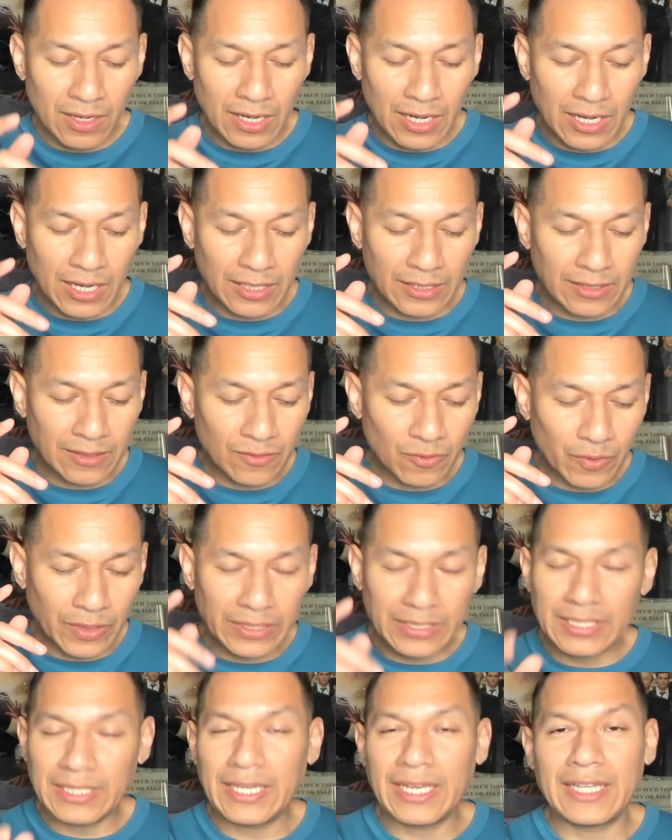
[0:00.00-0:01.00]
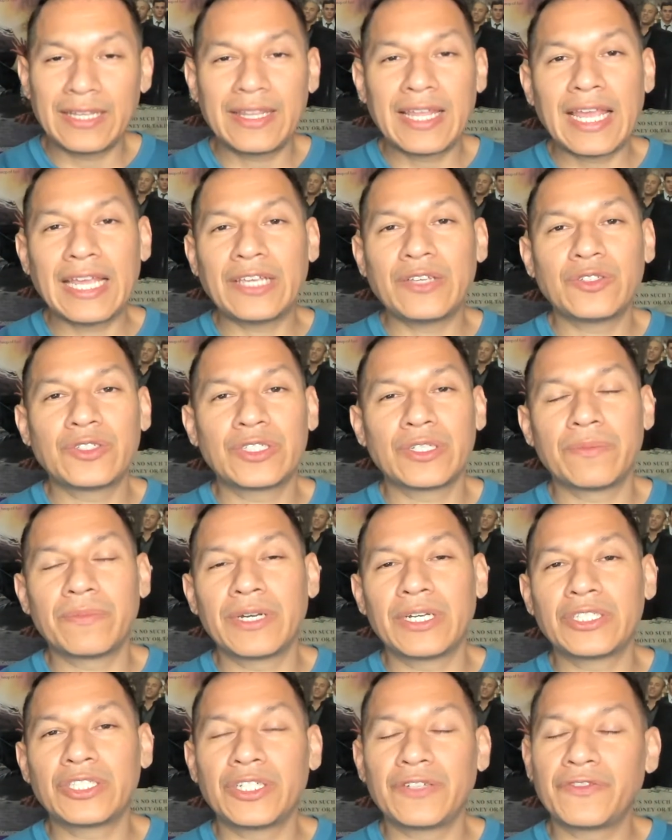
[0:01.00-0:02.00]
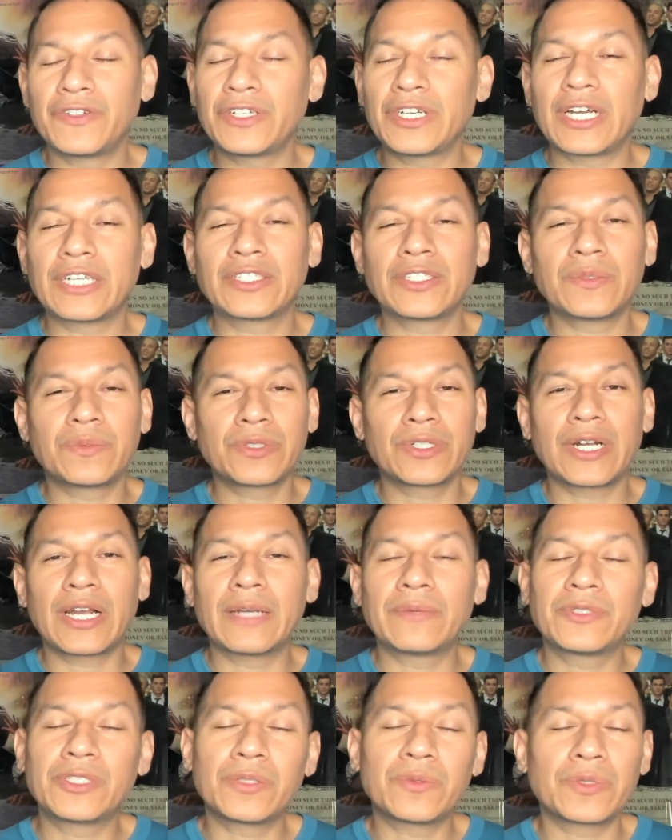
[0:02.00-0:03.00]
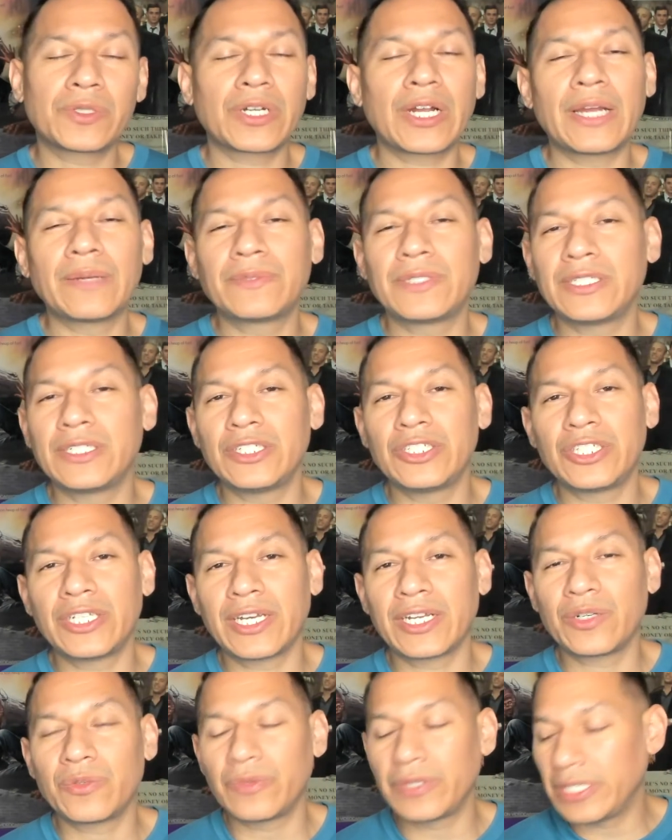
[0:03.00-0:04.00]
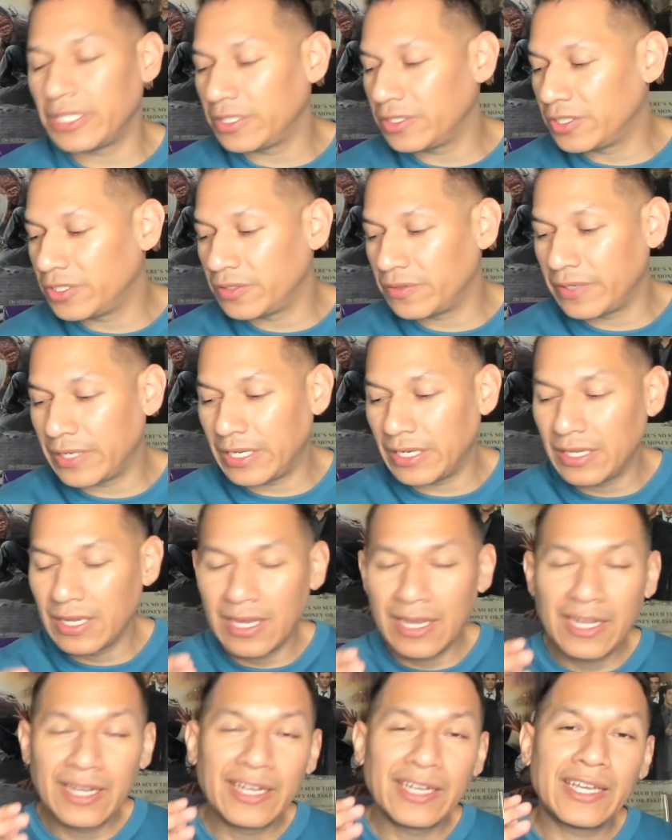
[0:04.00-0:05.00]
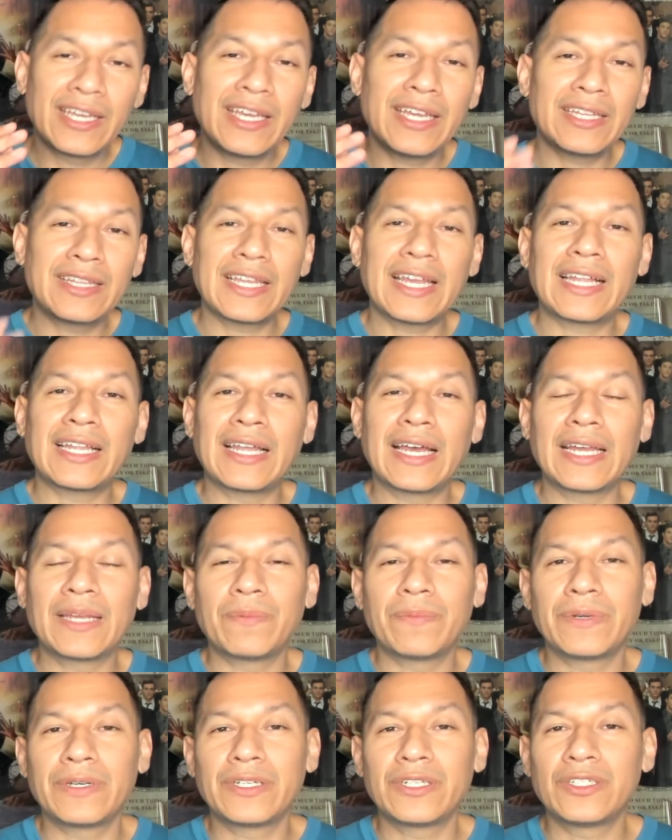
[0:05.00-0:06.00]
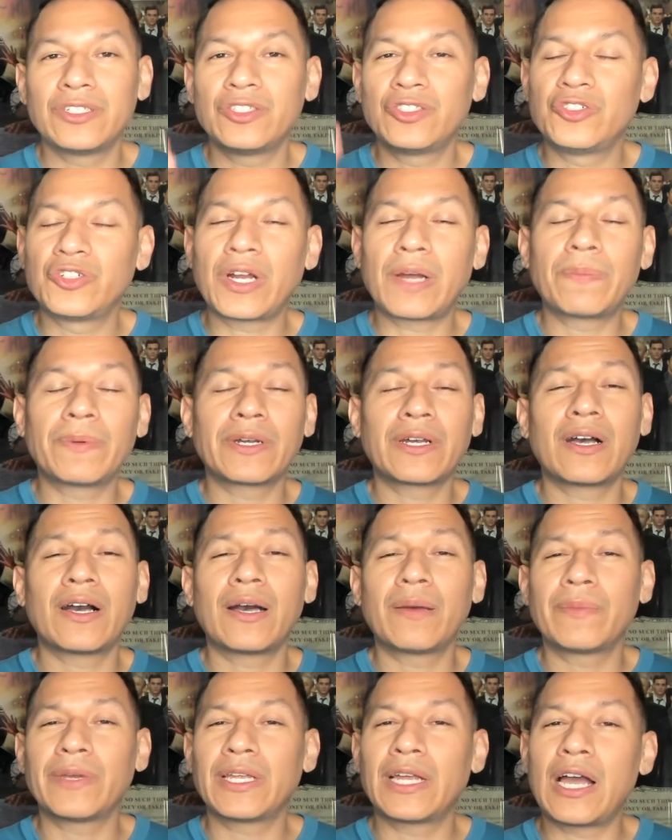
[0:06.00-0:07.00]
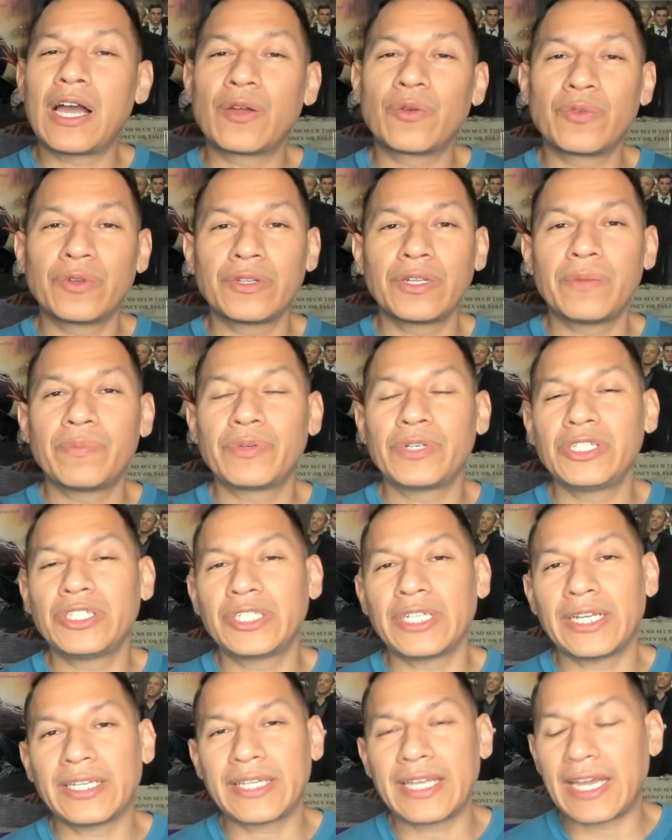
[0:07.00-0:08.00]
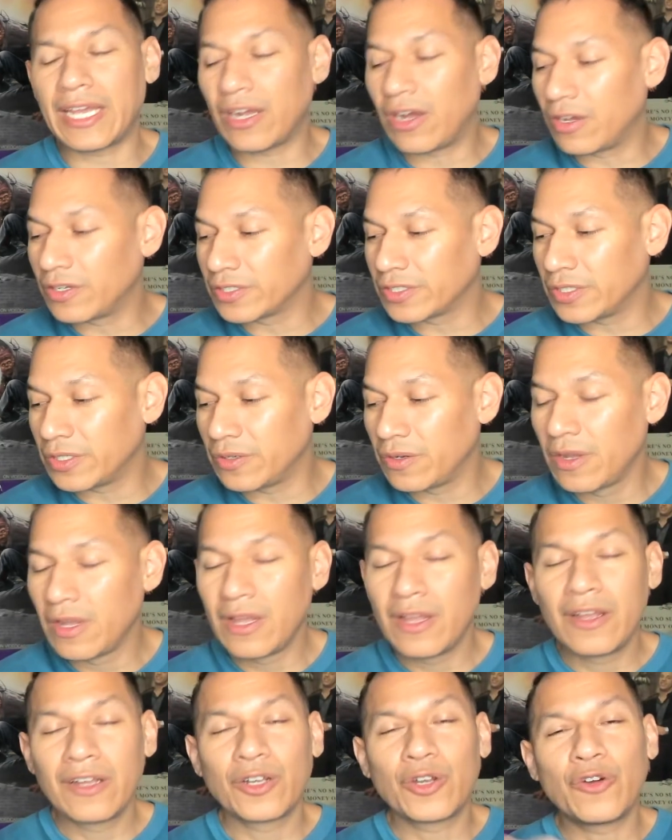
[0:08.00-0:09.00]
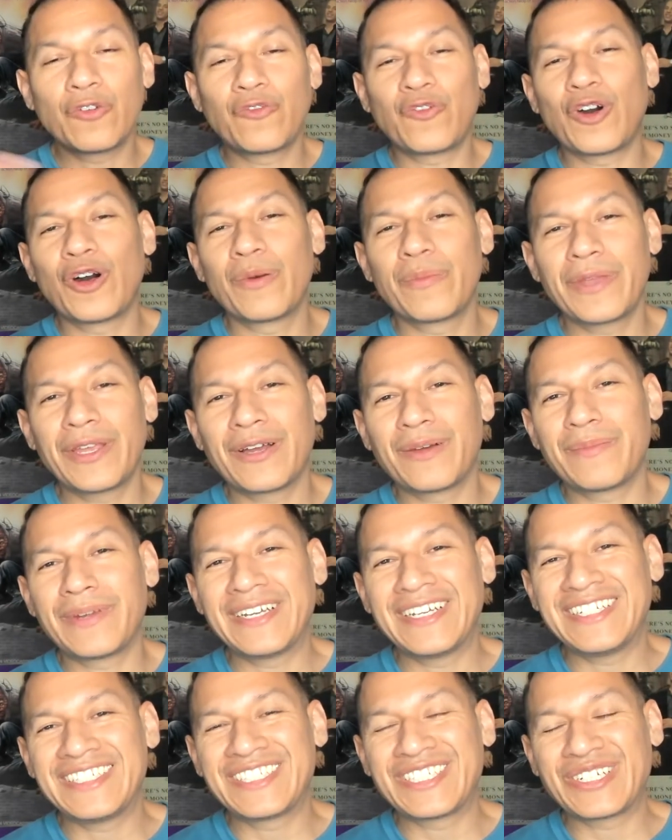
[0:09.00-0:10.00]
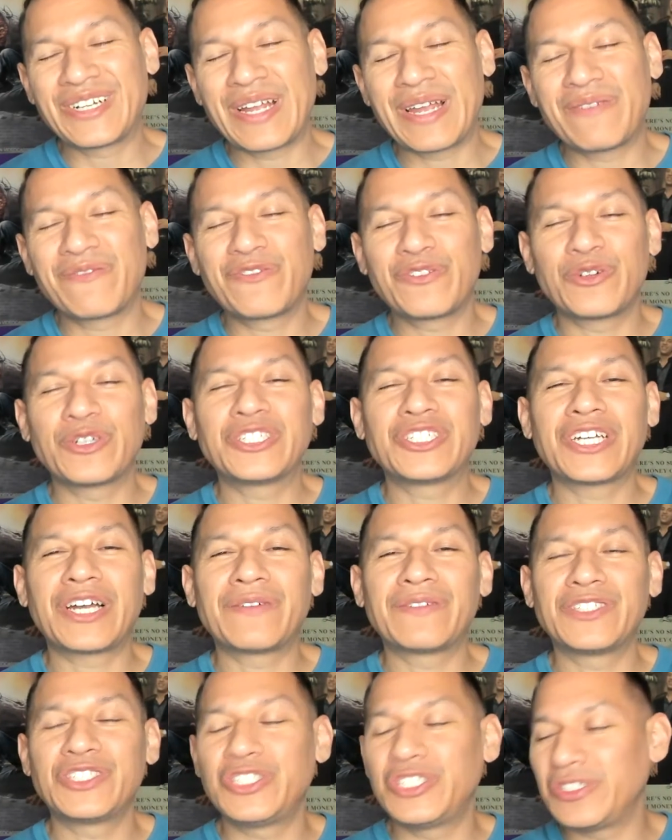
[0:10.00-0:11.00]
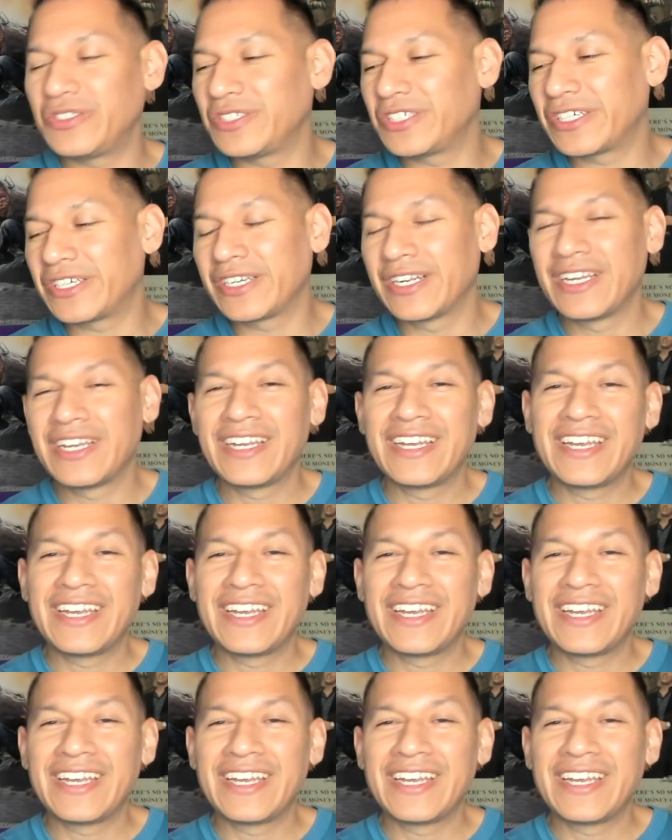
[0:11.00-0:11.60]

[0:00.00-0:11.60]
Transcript: Uh, once again, thank you so much. If you're not subscribed, subscribe to the channel. What are you doing? Hit that like button, drop a comment. I'd really appreciate that. Also, go follow me on my Instagram, Floyd Chavez Jr.